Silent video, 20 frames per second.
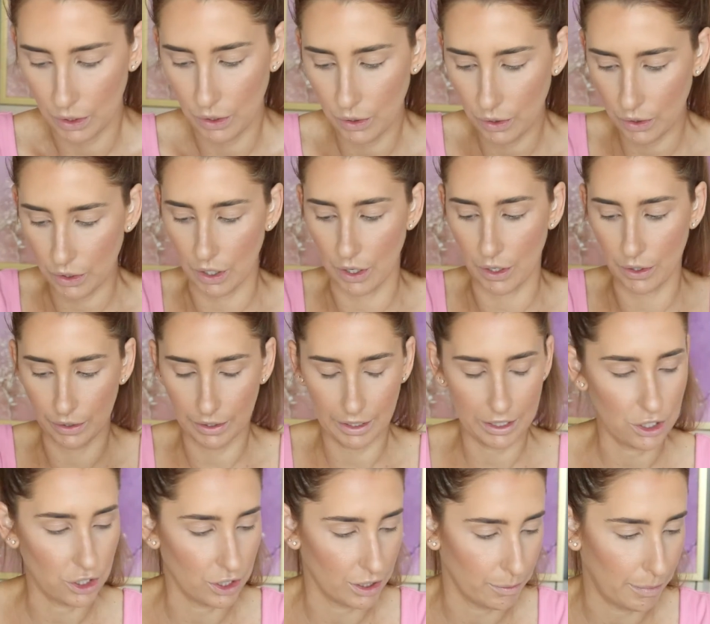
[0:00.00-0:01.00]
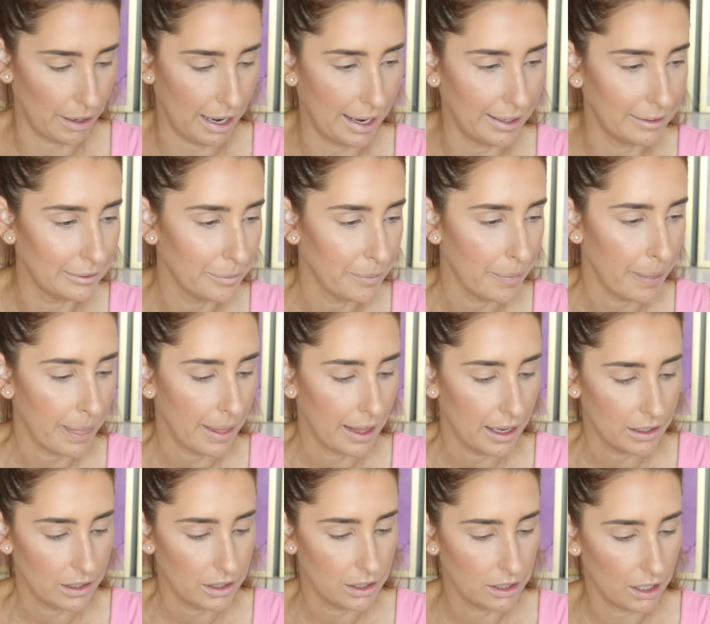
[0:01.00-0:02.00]
who knows, let's just play.
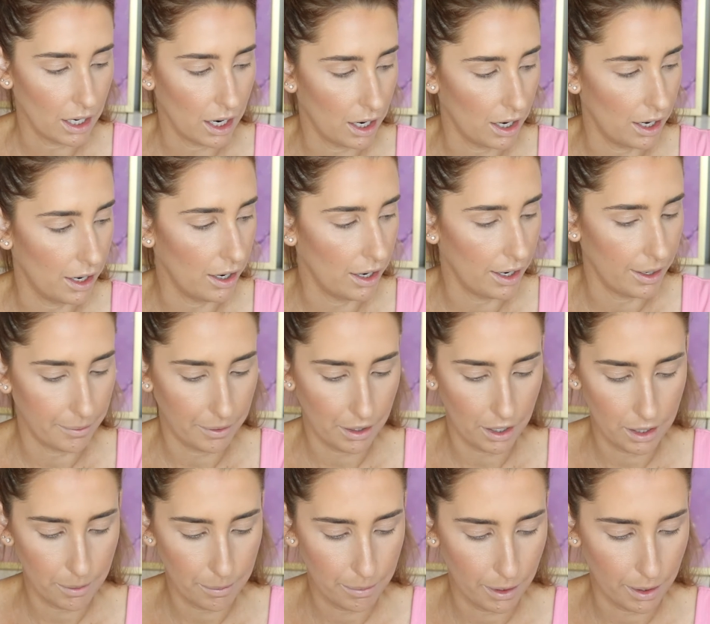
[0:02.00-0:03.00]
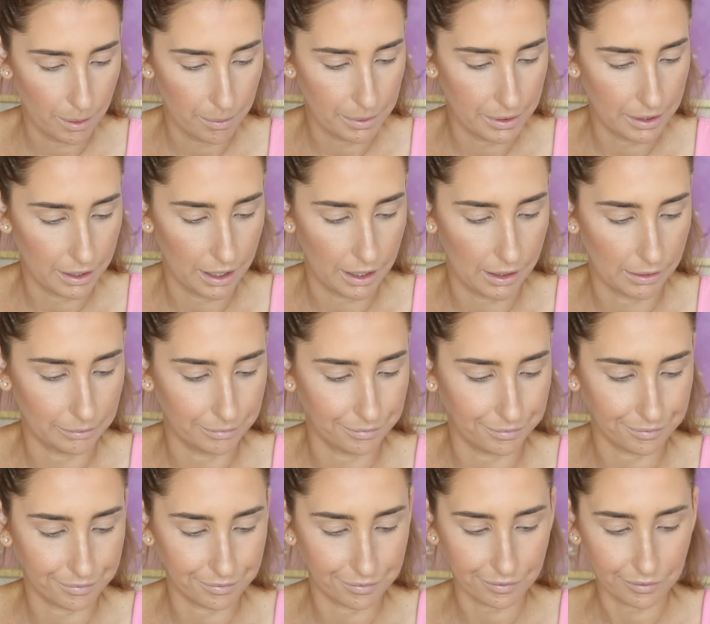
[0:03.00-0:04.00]
So I'm going to pop some
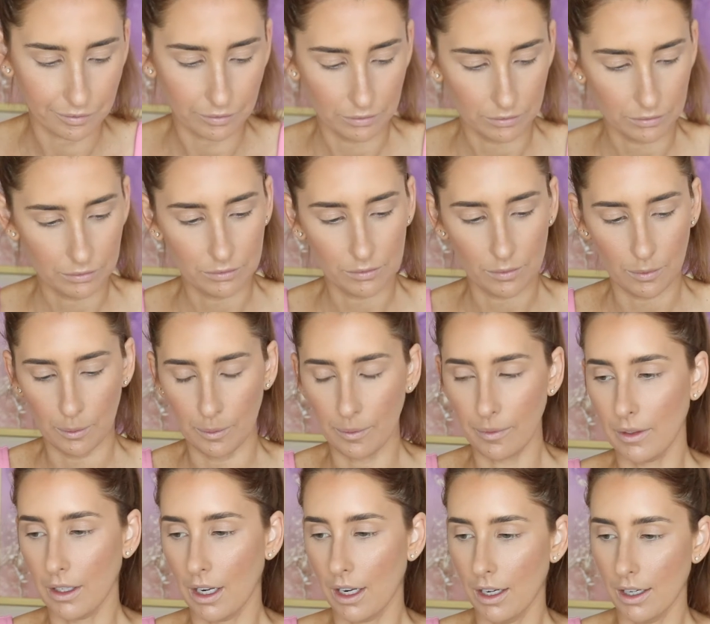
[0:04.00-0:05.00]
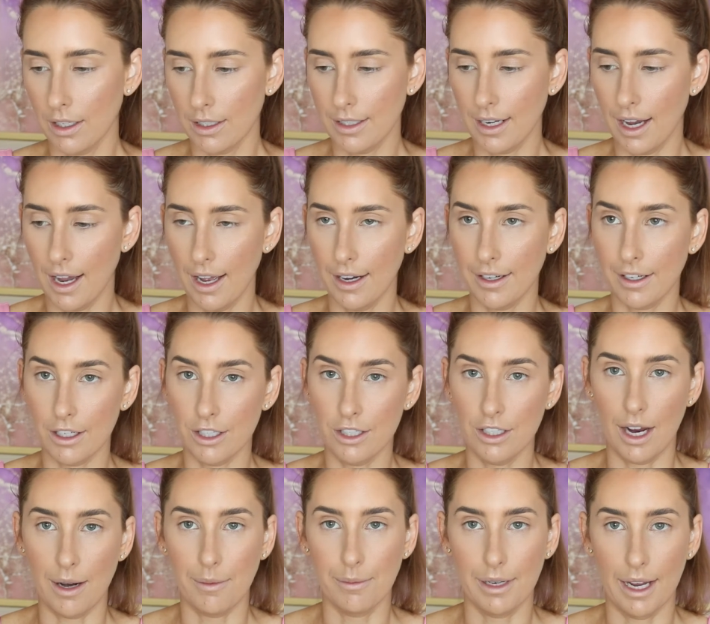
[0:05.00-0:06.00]
Tarte
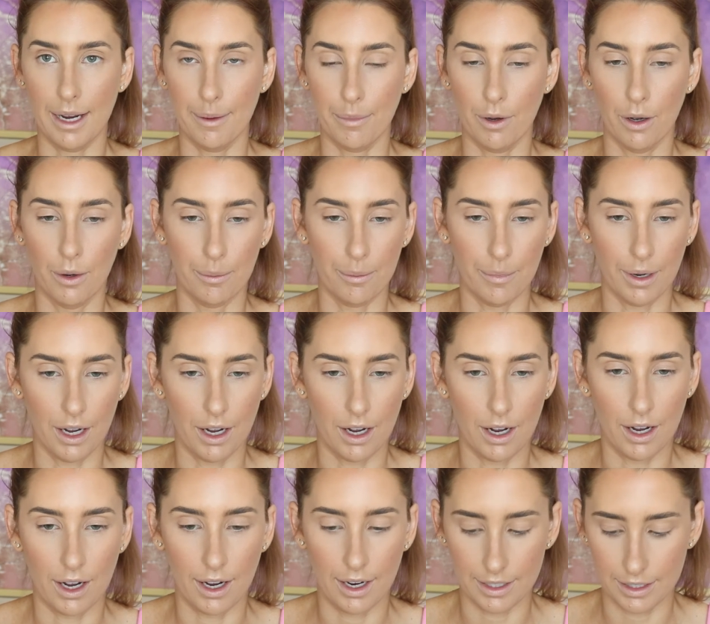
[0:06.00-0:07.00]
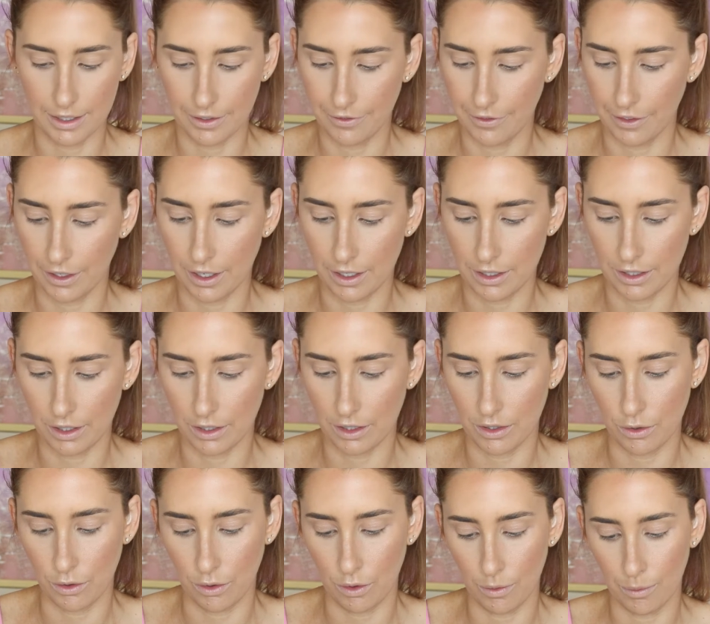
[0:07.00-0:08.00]
Shape Tape on my eyes first
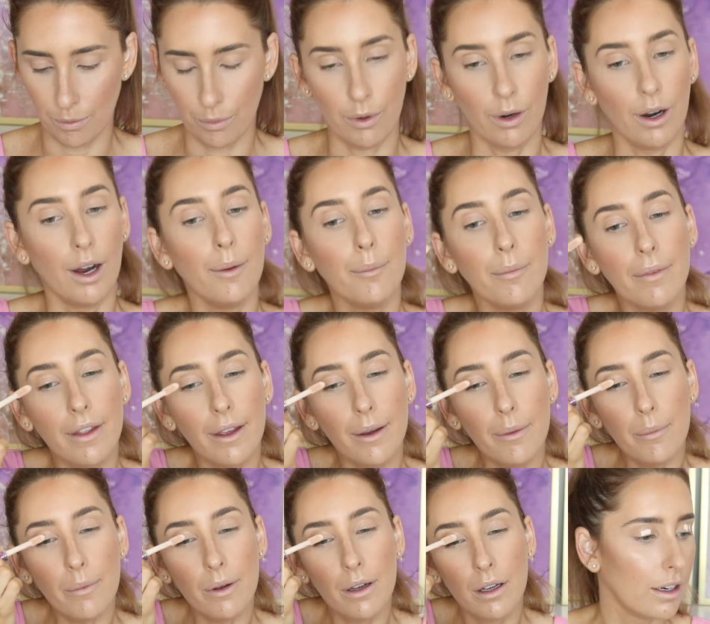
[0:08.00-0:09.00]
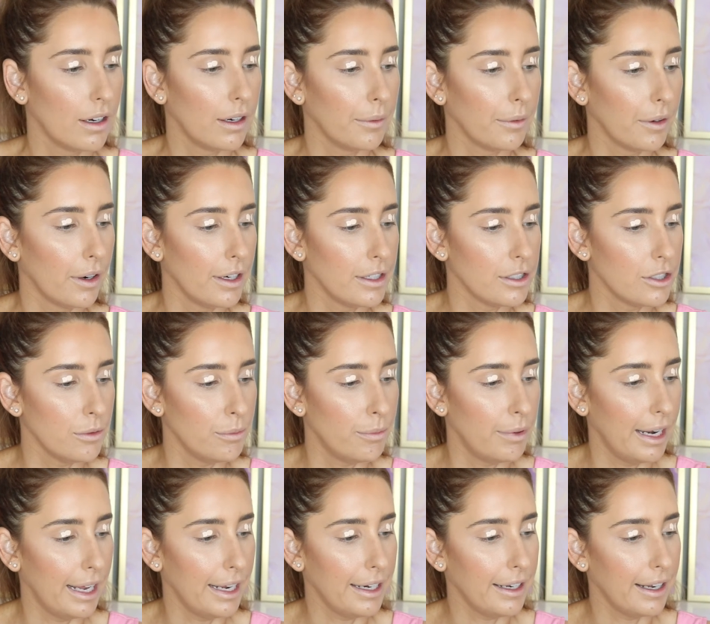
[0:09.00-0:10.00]
to prime them. I'm going to
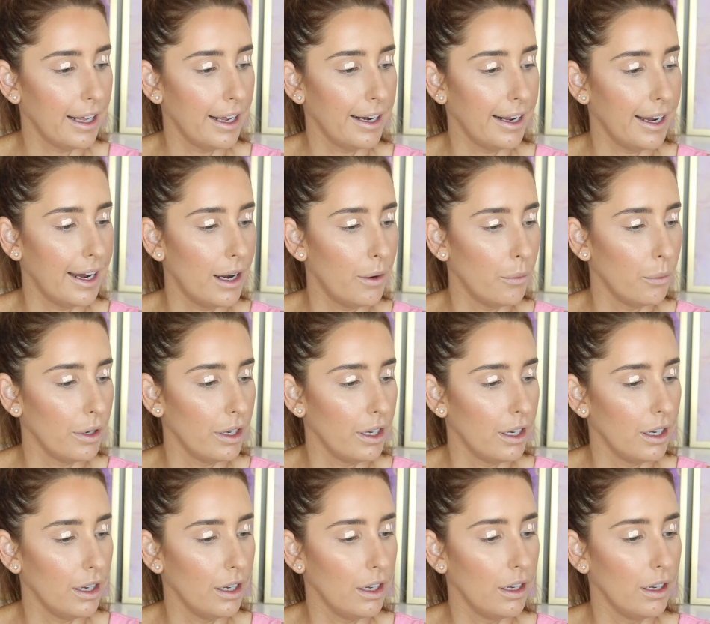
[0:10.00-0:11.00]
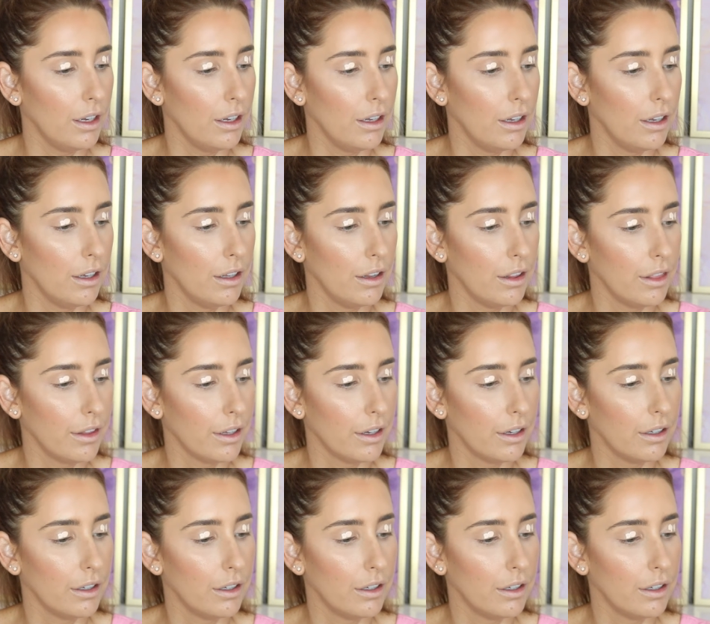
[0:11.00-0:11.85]
blend that out with,